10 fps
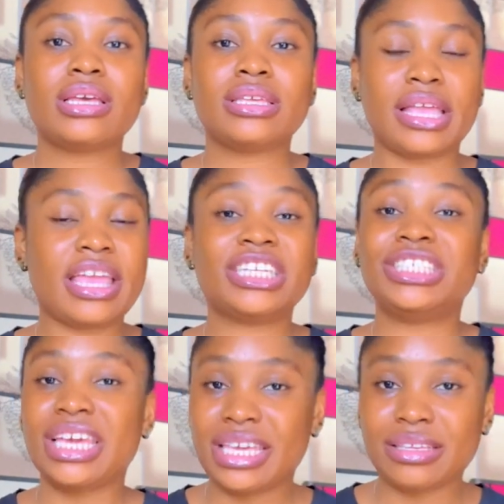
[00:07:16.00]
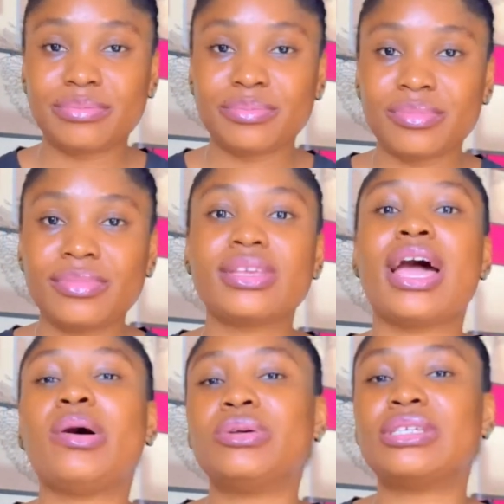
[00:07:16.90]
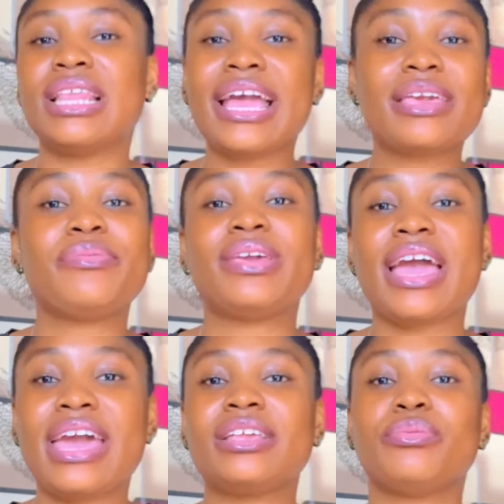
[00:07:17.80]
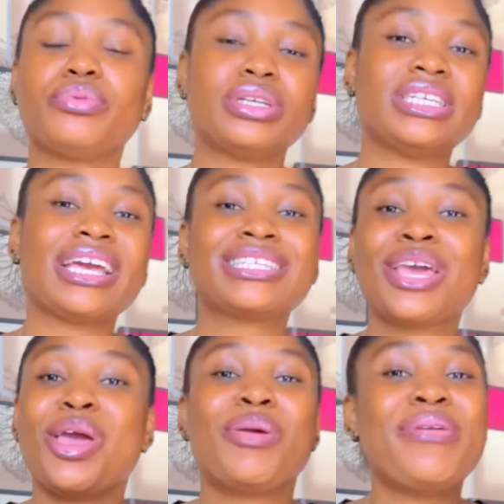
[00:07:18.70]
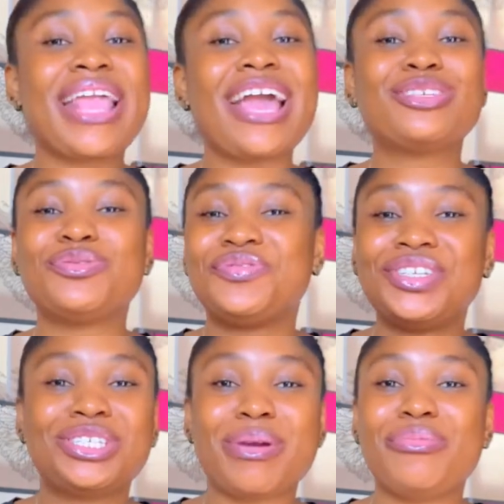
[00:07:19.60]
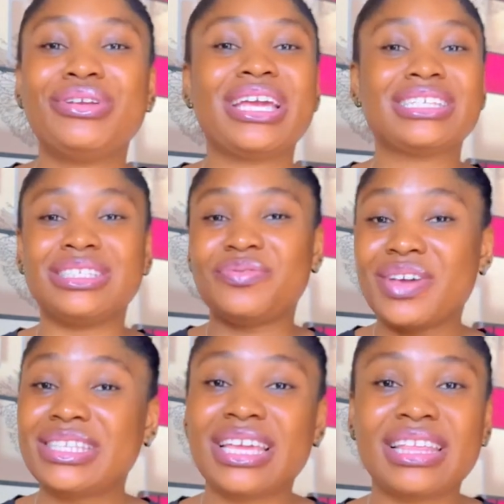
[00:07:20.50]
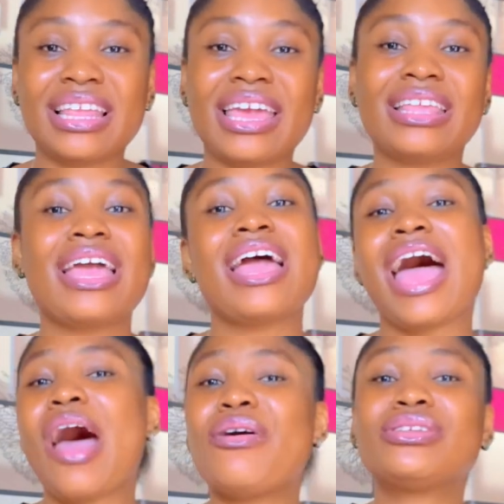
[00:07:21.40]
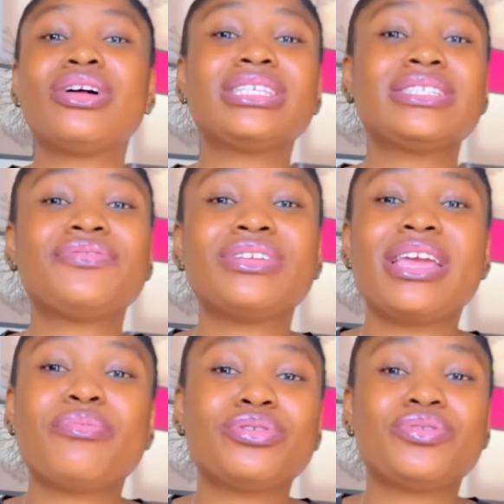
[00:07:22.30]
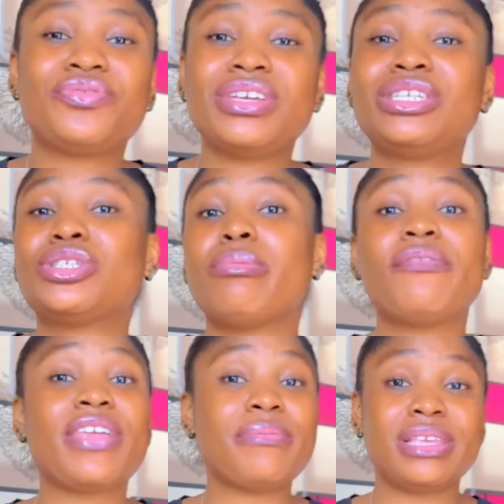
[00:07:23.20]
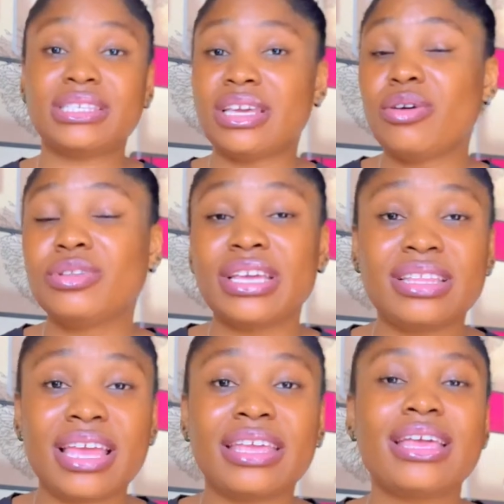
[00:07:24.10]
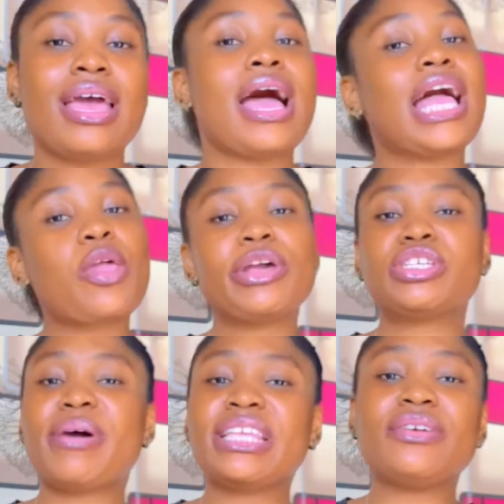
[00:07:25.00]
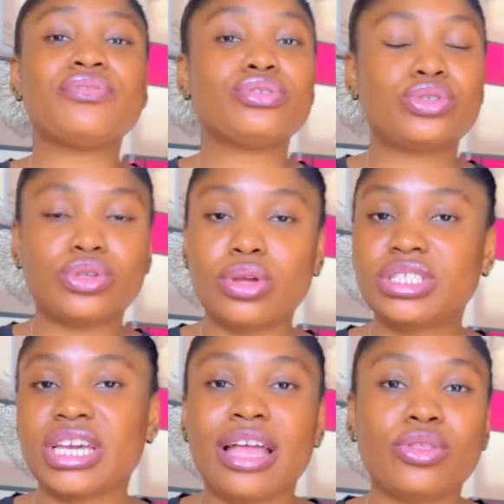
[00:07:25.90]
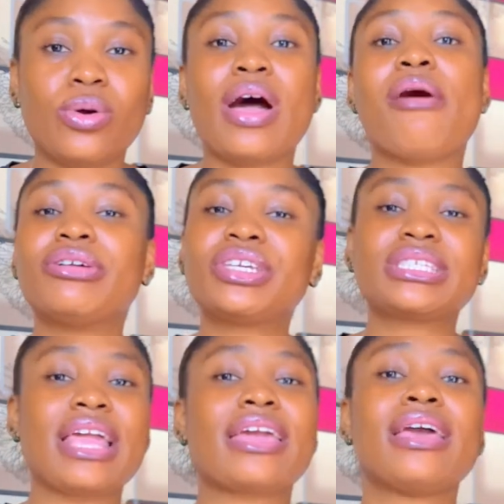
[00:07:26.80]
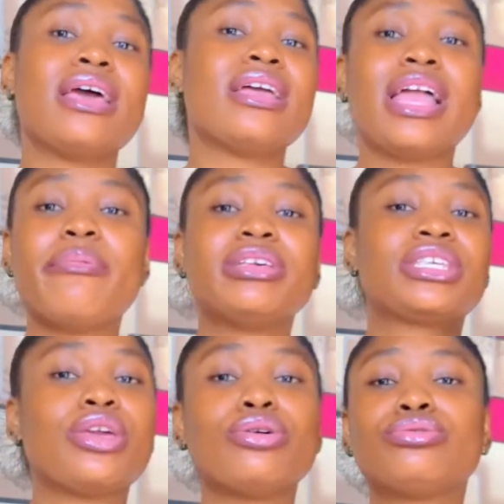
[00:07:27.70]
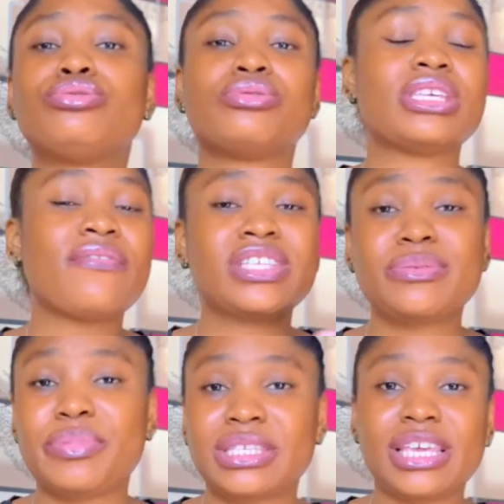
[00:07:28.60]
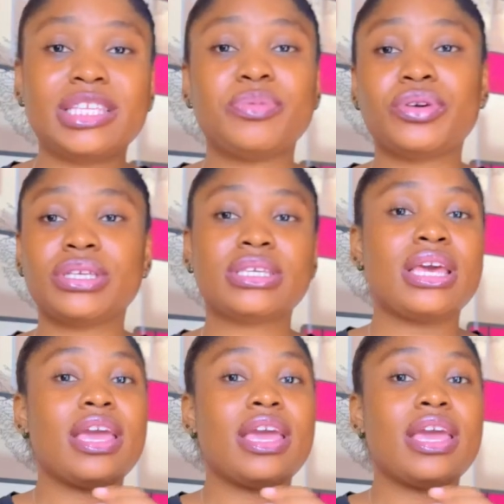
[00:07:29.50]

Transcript: started shaking. I was lagging behind in projects. Me that used to finish my projects in the first deadline, I was not even able to finish some of them in the second deadline, and there were some I didn't even touch at all. I was just like, let me scale to seventy percent, because